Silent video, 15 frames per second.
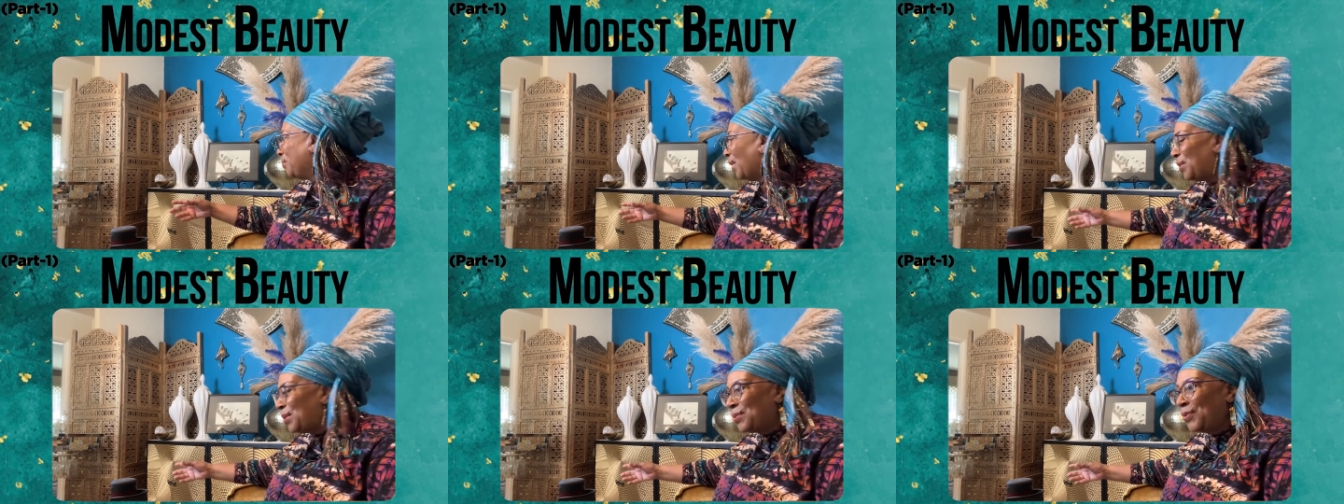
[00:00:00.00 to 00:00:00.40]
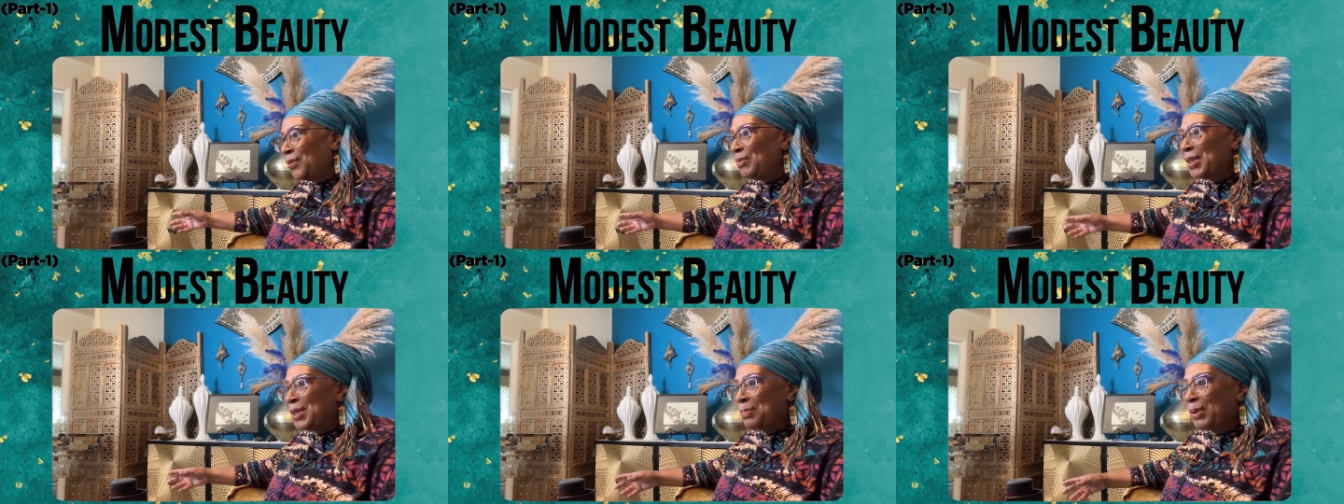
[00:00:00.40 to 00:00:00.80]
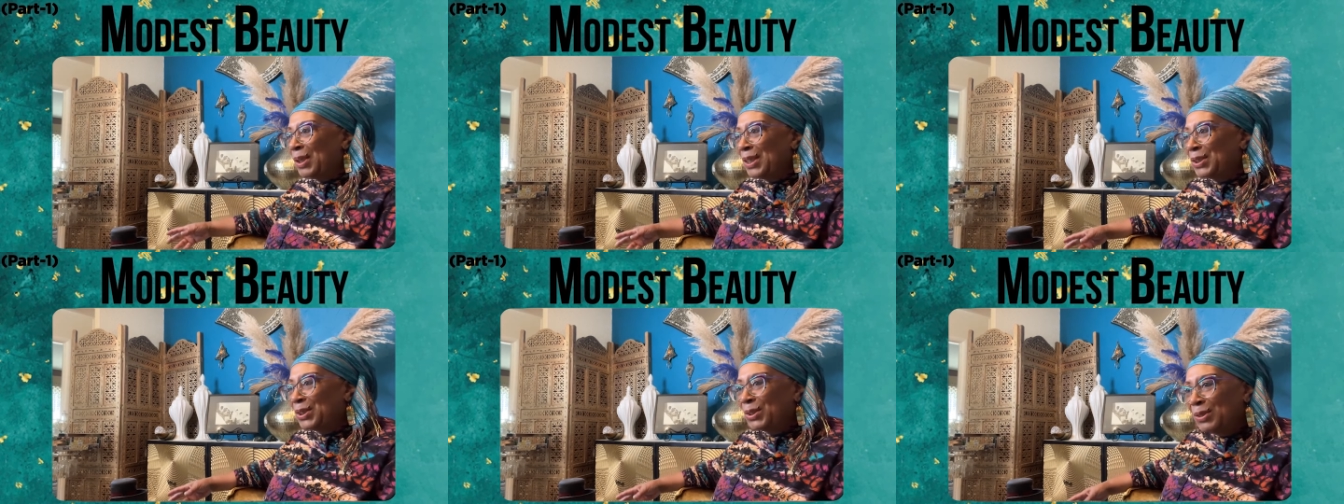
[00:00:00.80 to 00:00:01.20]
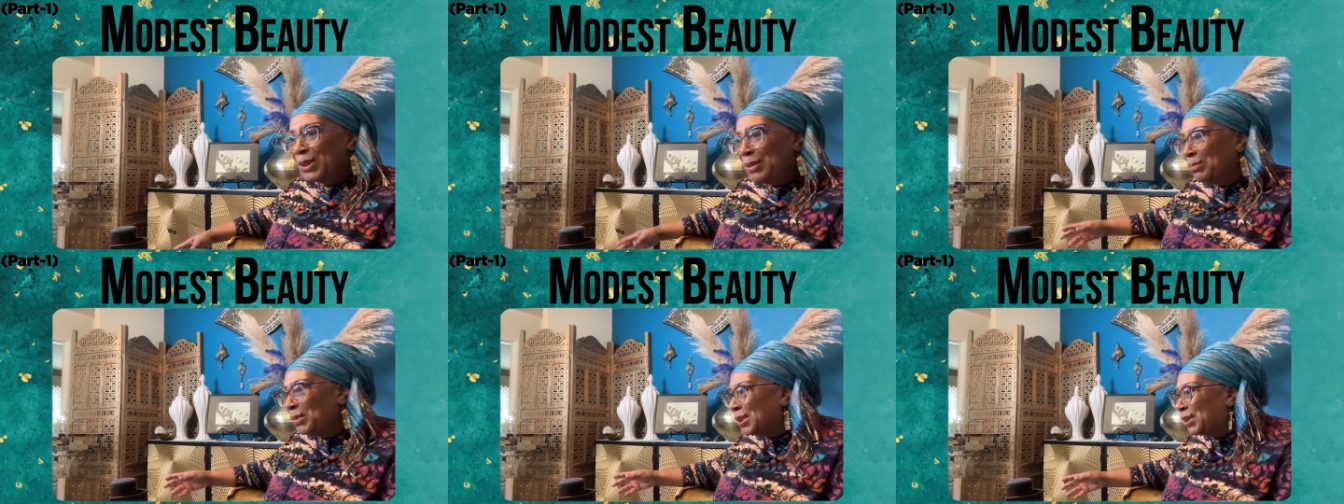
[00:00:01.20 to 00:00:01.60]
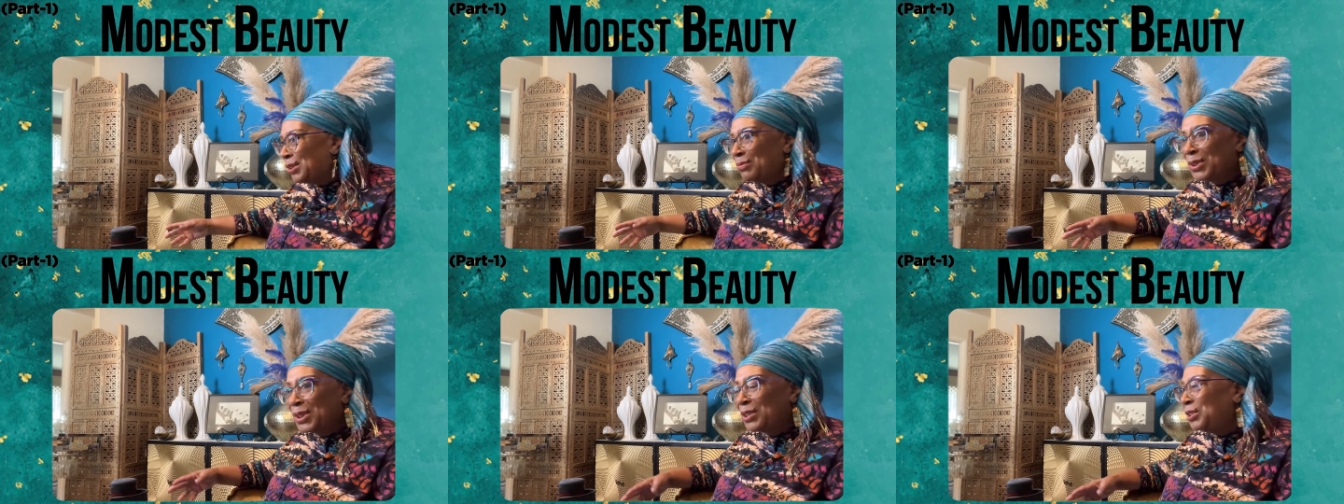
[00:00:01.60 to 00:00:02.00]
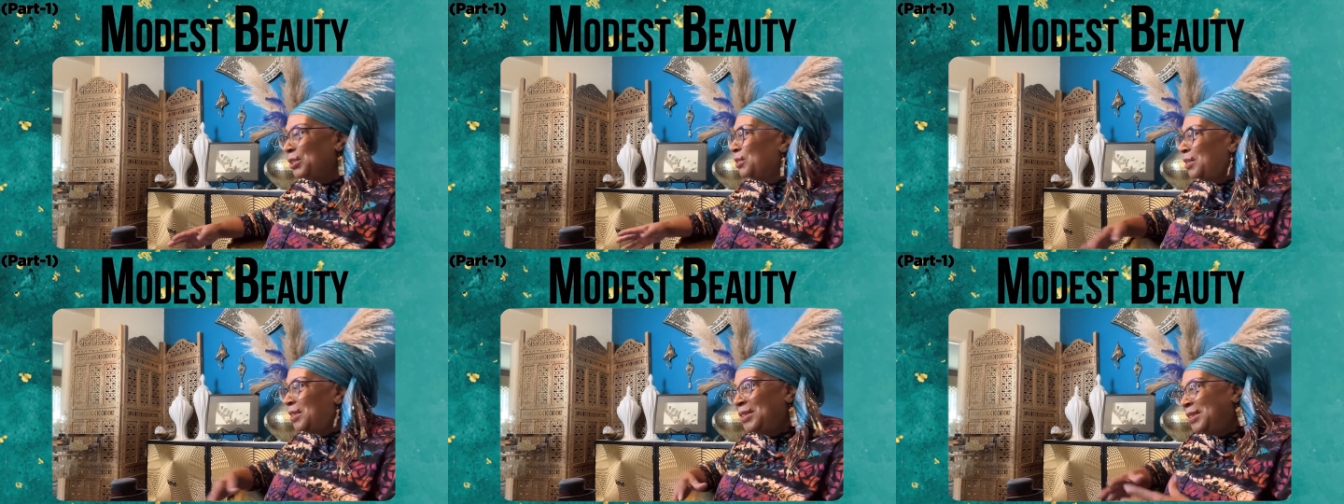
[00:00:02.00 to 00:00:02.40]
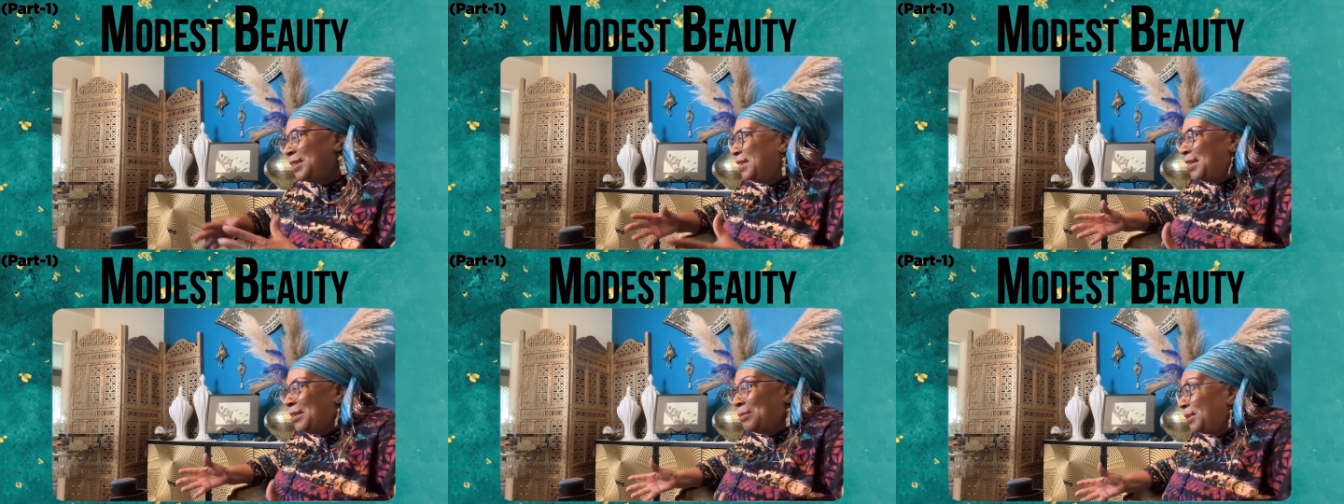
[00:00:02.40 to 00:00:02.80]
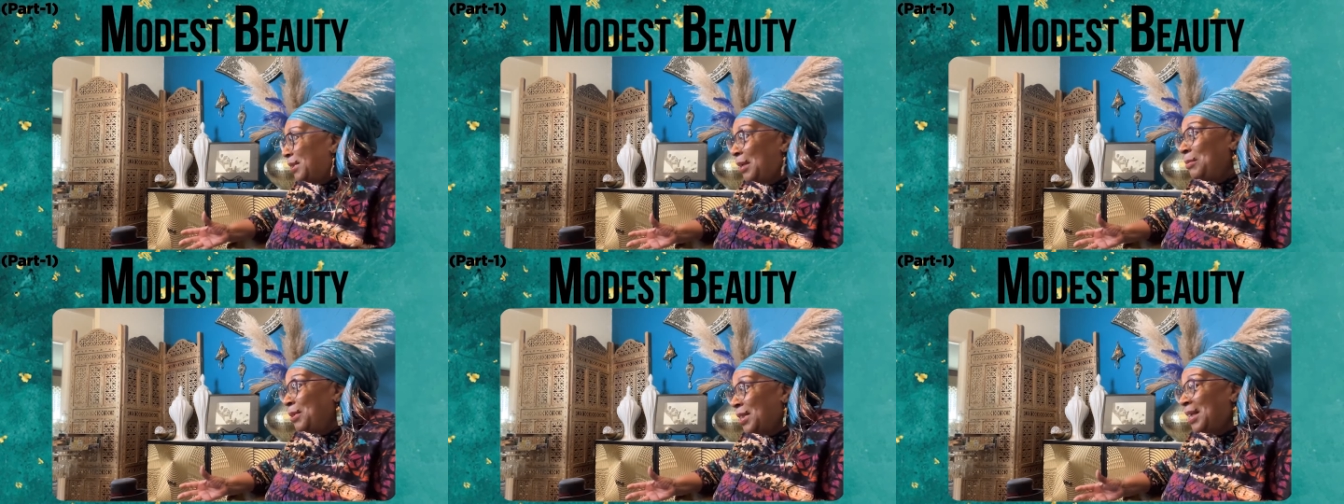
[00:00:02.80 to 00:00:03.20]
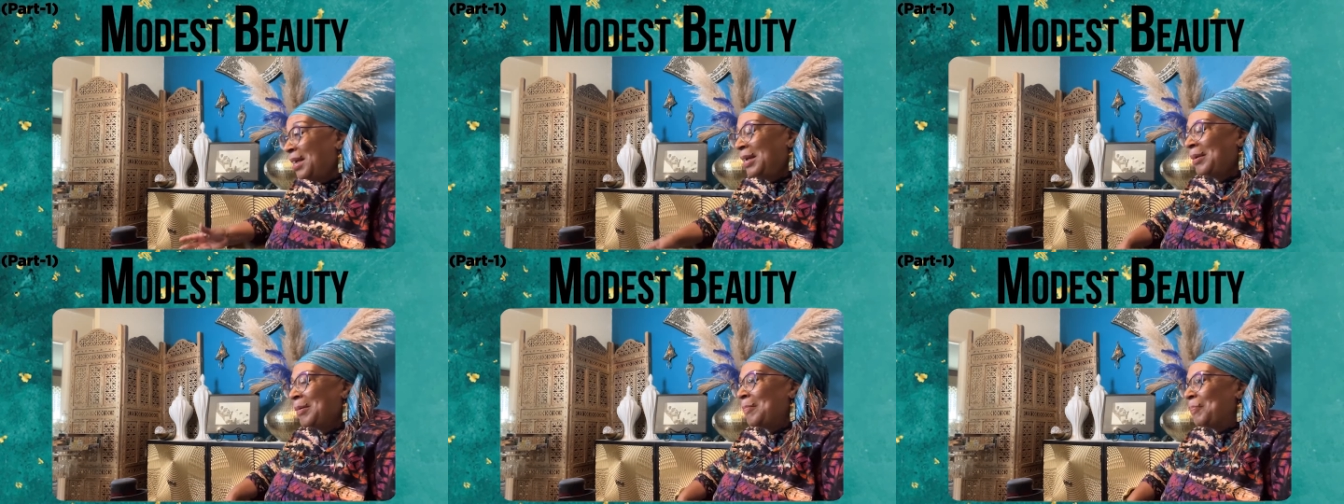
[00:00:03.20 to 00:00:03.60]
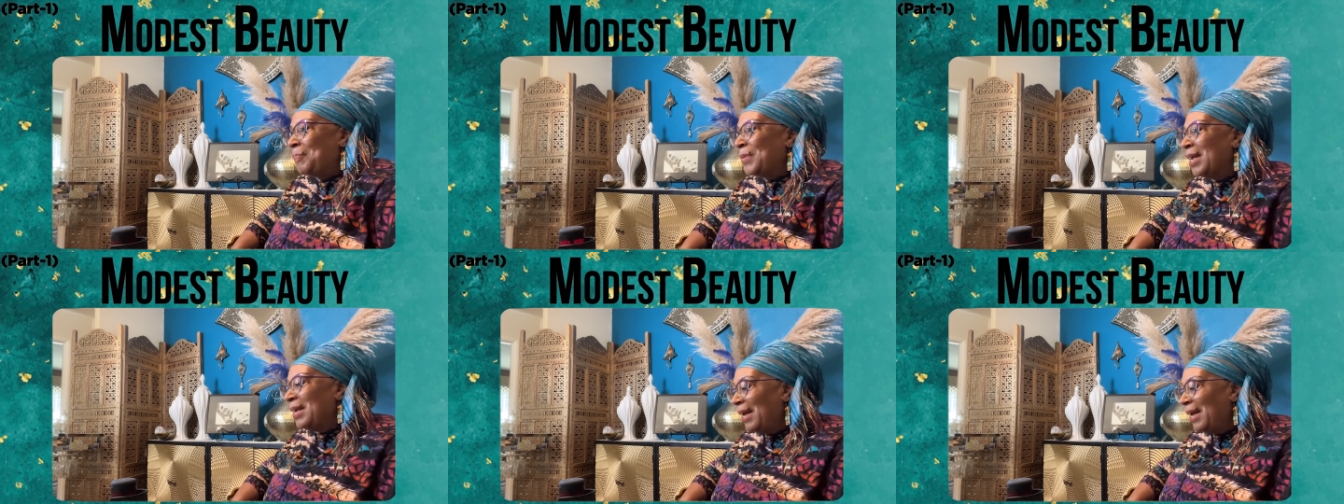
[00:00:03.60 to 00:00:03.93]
brothers from this place, Sunni Muslims. You, they, they were there. Right.